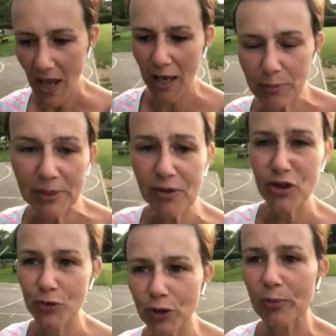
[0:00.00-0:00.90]
and
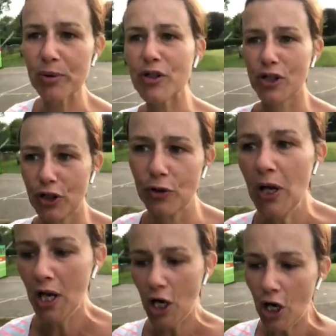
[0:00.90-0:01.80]
builds you up to
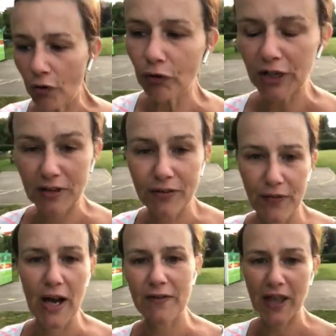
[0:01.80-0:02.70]
running
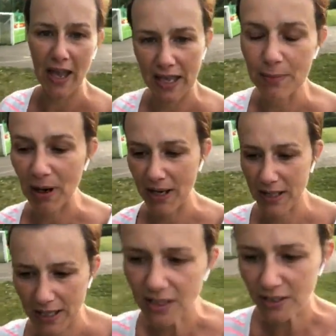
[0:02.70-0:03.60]
5K by
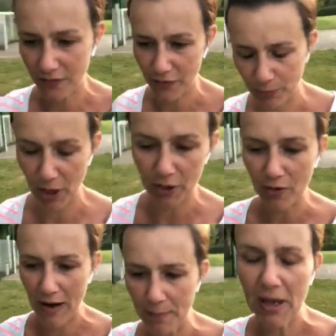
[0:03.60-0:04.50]
the end of the
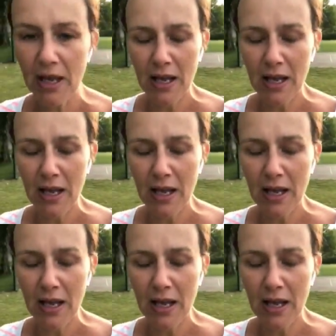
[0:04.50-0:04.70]
program.